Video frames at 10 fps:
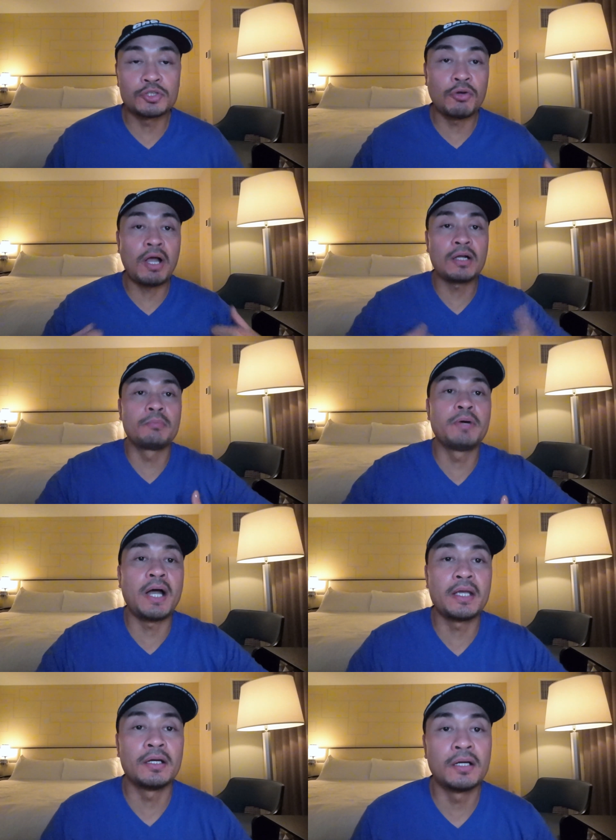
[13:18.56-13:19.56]
I could
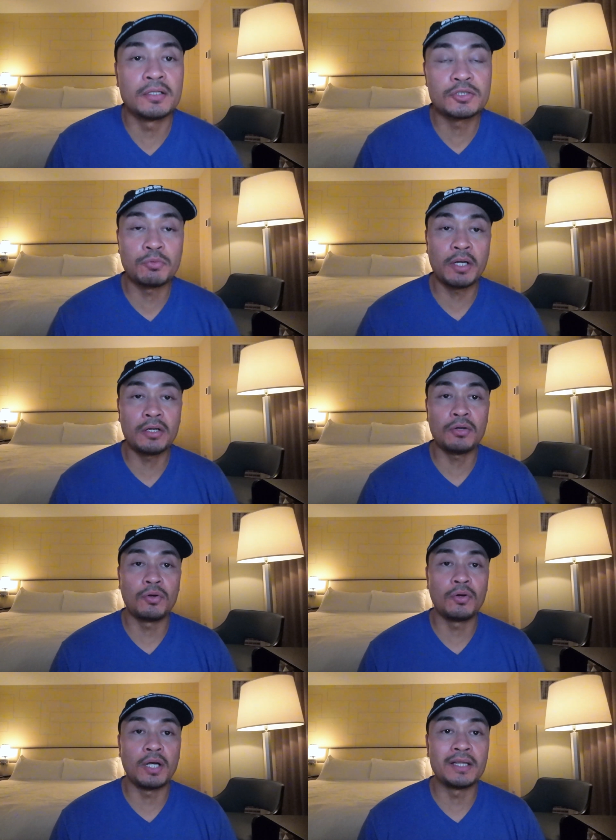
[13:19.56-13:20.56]
buy a sweater
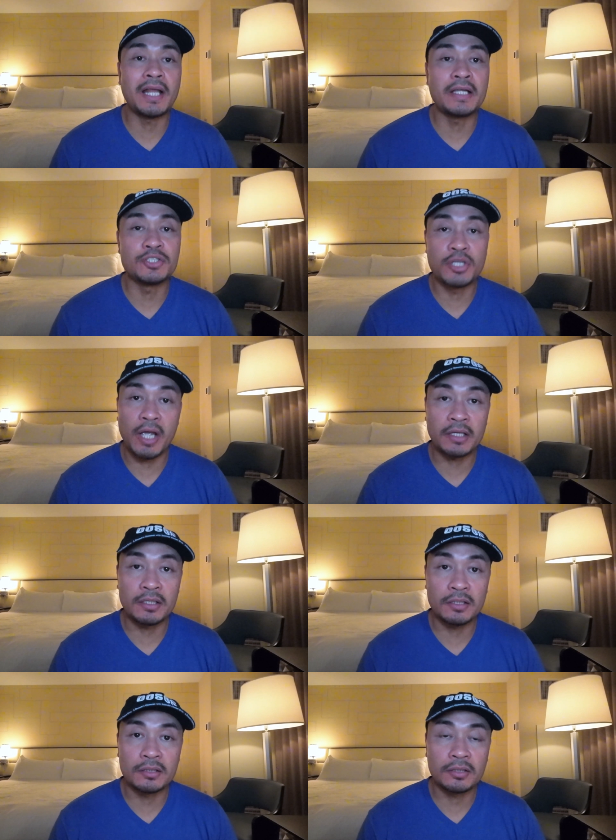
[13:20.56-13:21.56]
or a light
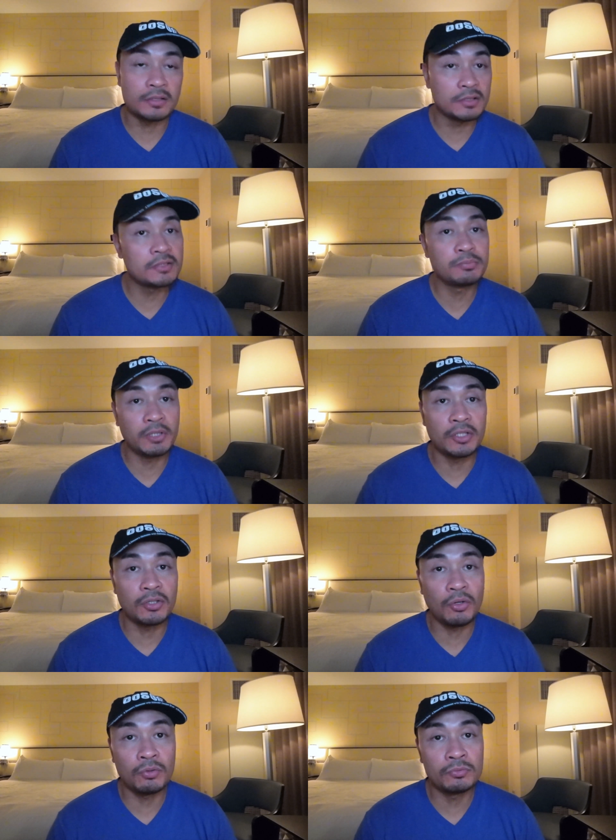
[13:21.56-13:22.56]
jacket because it's pretty
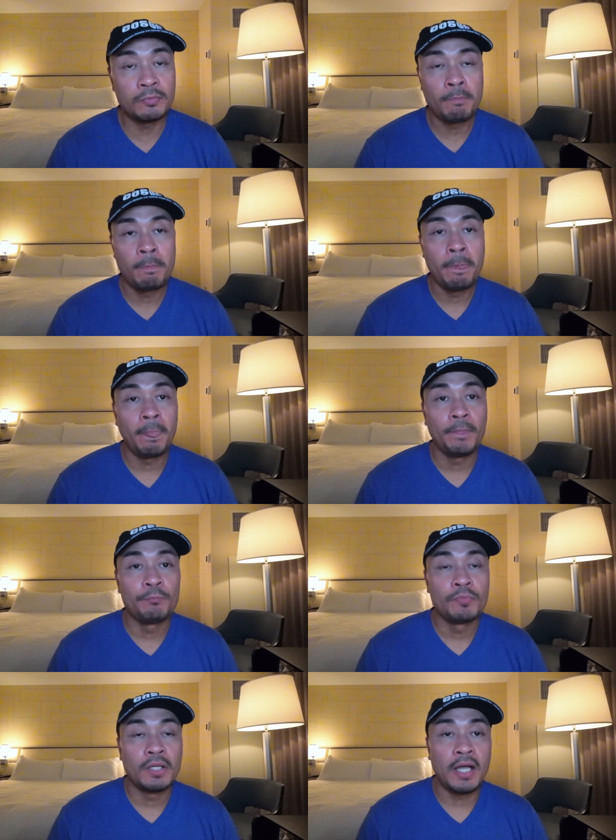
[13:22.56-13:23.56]
cold
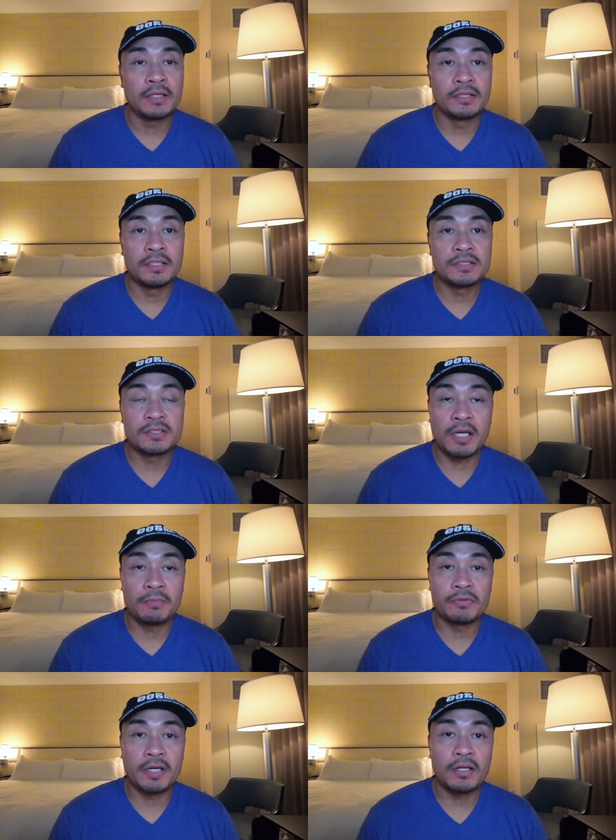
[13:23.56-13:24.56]
at this time
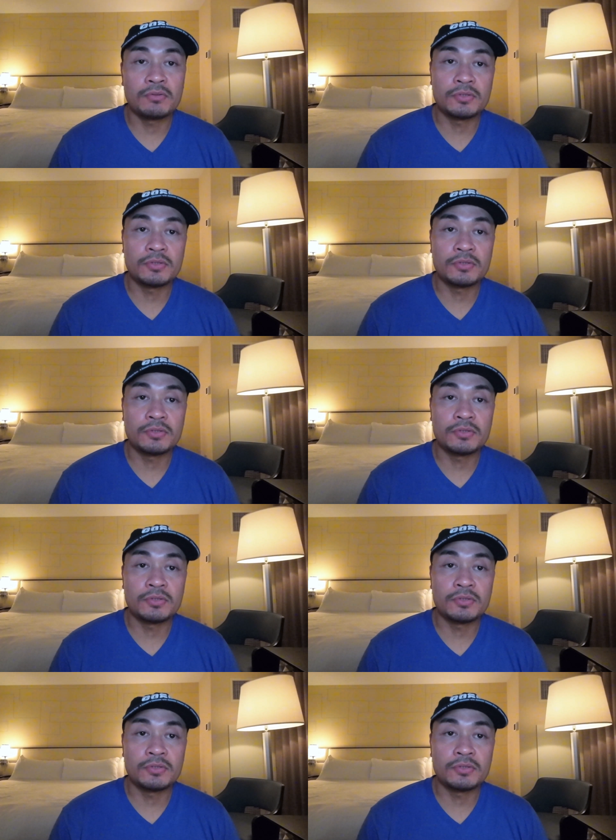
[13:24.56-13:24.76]
around.